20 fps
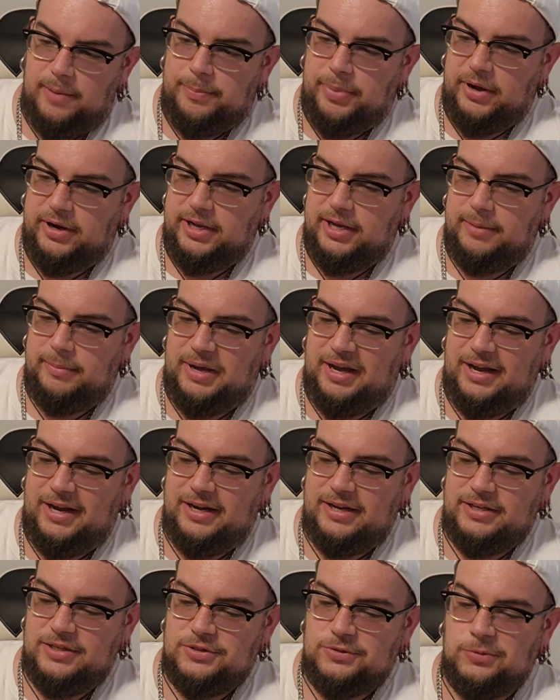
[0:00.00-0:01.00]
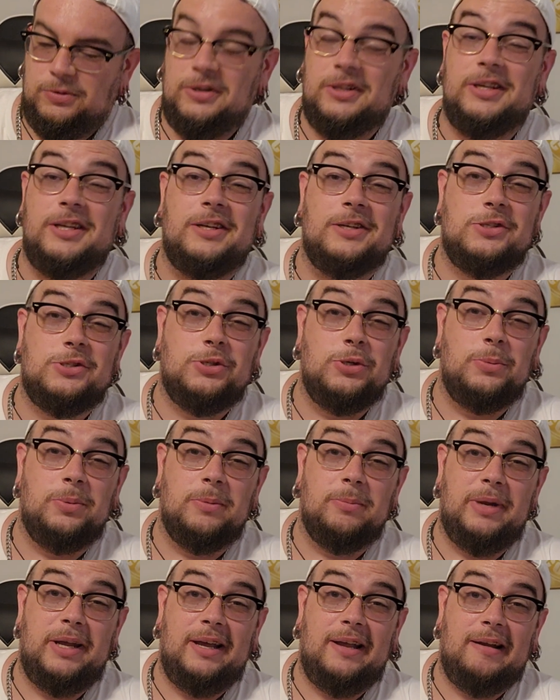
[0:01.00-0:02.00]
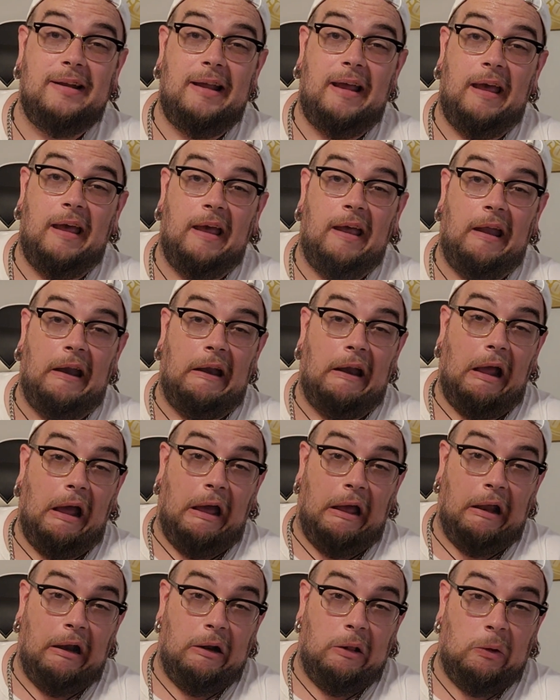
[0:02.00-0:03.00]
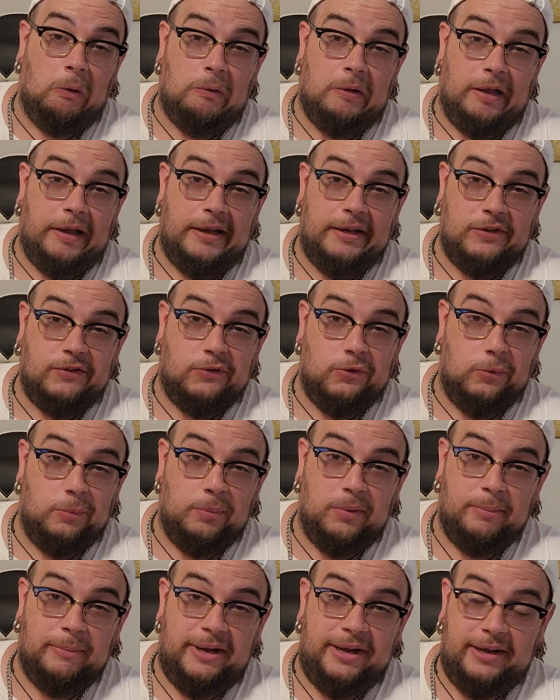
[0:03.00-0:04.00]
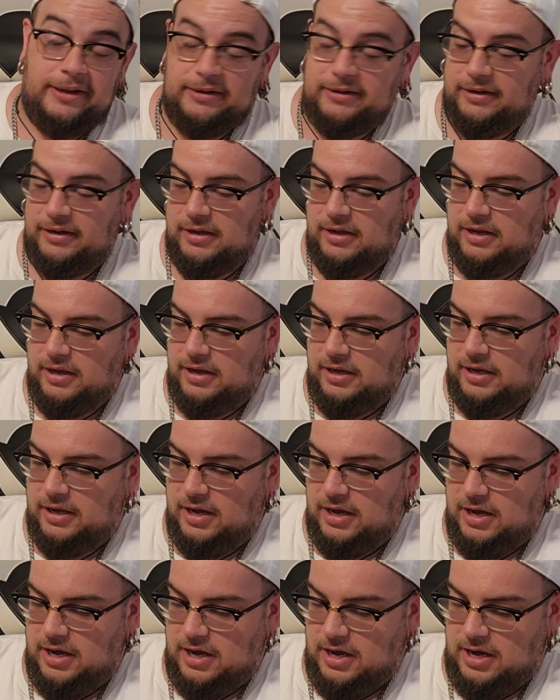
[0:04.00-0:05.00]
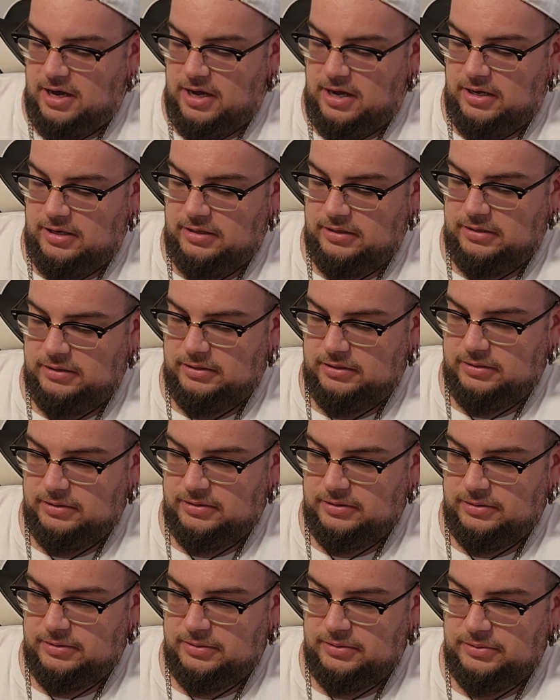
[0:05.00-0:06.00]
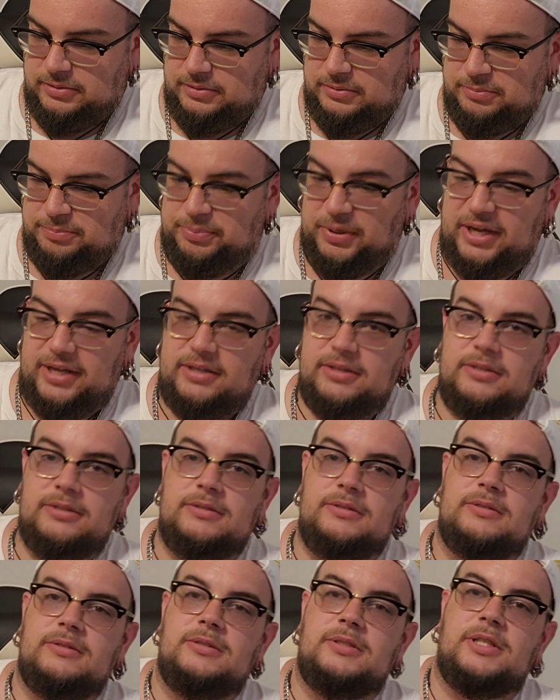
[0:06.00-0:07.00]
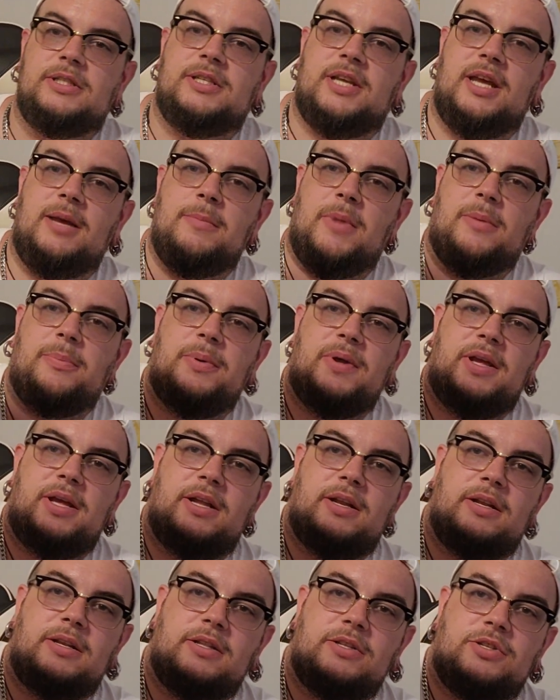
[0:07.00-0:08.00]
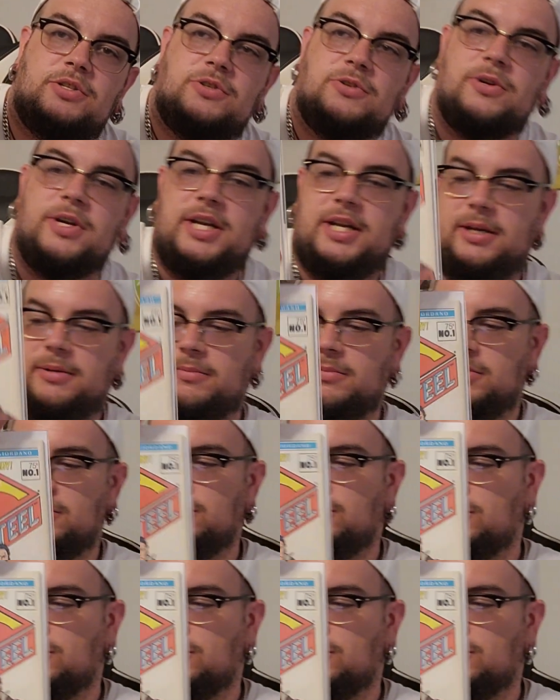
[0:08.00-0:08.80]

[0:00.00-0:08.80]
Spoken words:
buddy of mine is really into Superman, and I don't like Superman. But this came up in the stream,